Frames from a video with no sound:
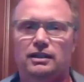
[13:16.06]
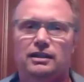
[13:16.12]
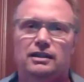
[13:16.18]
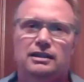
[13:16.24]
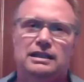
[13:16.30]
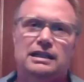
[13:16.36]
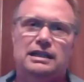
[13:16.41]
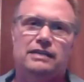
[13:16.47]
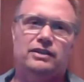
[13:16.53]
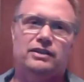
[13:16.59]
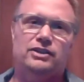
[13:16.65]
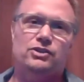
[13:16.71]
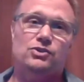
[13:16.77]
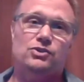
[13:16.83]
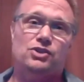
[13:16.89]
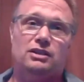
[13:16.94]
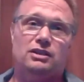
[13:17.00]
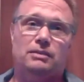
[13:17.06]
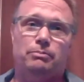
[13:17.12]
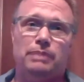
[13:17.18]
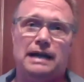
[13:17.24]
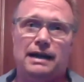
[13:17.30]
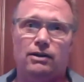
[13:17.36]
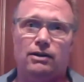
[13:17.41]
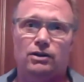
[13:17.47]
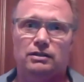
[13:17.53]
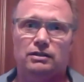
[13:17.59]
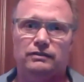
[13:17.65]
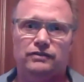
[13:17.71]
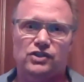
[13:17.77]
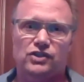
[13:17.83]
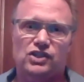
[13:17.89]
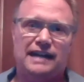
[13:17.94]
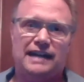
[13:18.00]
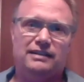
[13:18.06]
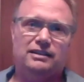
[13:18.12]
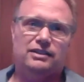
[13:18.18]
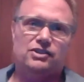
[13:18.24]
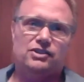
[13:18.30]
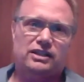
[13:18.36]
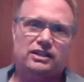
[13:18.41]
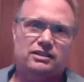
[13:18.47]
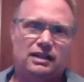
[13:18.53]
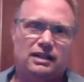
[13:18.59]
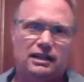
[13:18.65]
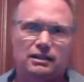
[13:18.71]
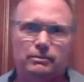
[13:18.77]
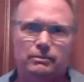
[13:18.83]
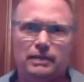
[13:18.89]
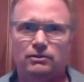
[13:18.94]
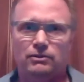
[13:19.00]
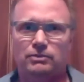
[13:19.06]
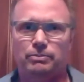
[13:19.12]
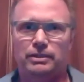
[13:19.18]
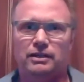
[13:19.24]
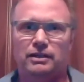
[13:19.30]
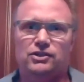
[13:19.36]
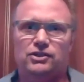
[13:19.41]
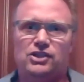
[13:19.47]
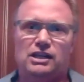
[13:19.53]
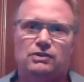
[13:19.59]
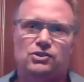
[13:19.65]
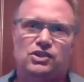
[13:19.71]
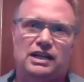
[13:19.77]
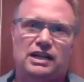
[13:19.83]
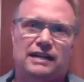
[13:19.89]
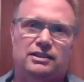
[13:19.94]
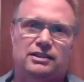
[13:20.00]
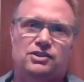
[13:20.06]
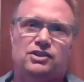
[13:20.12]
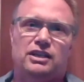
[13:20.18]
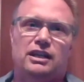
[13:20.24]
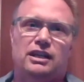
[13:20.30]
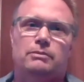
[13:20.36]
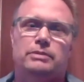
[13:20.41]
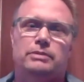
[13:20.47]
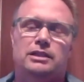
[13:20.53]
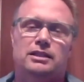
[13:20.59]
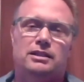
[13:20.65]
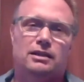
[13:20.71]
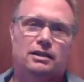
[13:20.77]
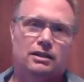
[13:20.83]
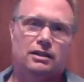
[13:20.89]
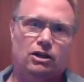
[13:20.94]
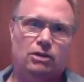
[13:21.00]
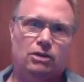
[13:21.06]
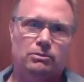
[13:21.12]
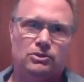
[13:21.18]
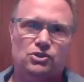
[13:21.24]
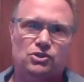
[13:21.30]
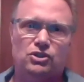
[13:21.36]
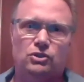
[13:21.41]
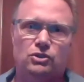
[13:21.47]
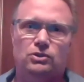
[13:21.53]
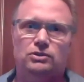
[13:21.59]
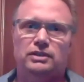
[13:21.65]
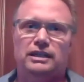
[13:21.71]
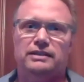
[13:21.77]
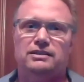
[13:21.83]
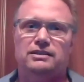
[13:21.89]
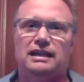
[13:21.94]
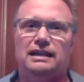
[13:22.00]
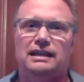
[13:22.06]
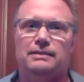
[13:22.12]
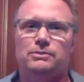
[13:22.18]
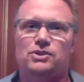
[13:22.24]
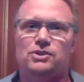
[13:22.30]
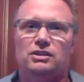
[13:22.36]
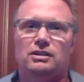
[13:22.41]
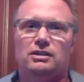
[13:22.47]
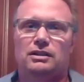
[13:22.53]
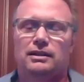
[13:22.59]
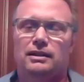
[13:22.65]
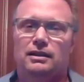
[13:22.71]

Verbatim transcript: even using the power of silence i talk about with parents how silence can be almost golden at times and